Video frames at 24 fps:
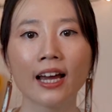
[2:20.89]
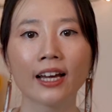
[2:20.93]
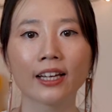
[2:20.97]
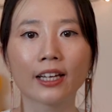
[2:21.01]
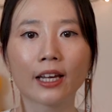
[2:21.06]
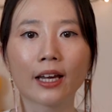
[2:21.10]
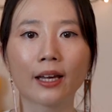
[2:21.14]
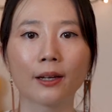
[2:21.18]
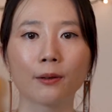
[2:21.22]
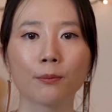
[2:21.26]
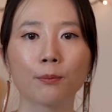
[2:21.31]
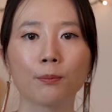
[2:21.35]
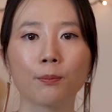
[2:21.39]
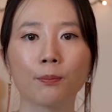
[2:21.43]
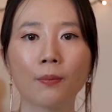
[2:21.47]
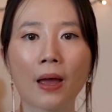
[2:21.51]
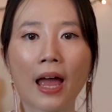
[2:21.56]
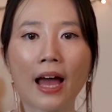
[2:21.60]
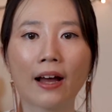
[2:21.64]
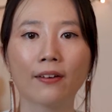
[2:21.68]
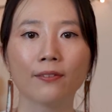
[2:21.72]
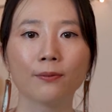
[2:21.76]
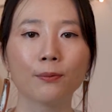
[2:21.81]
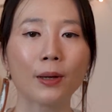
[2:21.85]
can
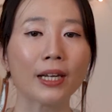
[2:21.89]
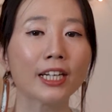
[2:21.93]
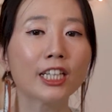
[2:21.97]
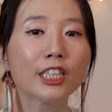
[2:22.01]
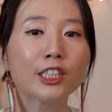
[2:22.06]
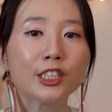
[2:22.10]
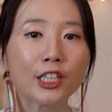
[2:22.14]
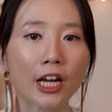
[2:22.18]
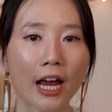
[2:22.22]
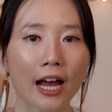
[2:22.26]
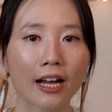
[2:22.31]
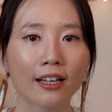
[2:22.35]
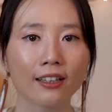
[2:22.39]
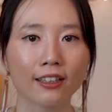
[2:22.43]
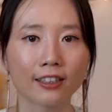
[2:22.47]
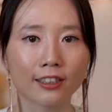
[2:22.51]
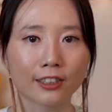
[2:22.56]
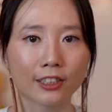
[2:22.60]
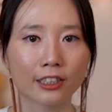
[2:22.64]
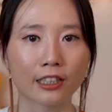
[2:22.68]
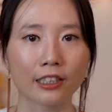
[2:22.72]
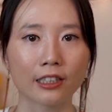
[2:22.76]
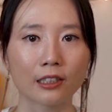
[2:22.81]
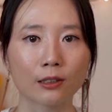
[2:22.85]
have many
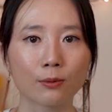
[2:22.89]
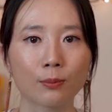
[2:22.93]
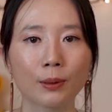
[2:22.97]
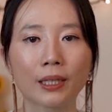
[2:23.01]
challenges